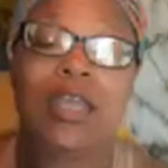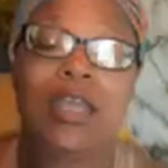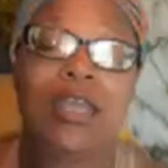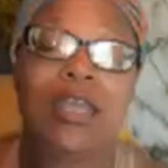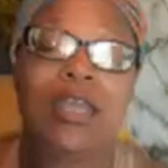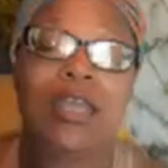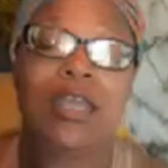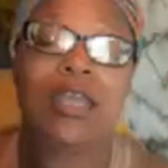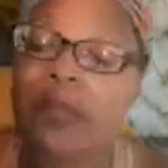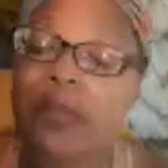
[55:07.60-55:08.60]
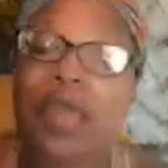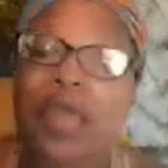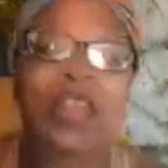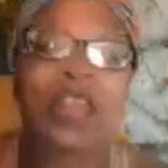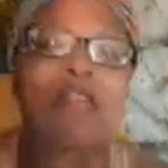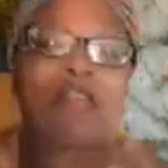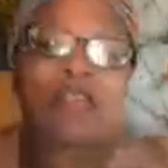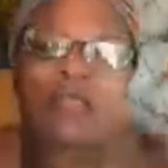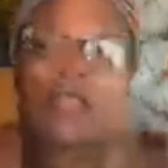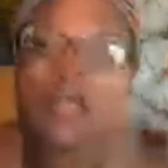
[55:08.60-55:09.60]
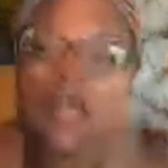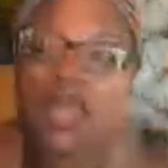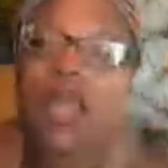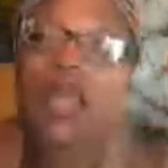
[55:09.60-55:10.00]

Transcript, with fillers: their shape and their physique,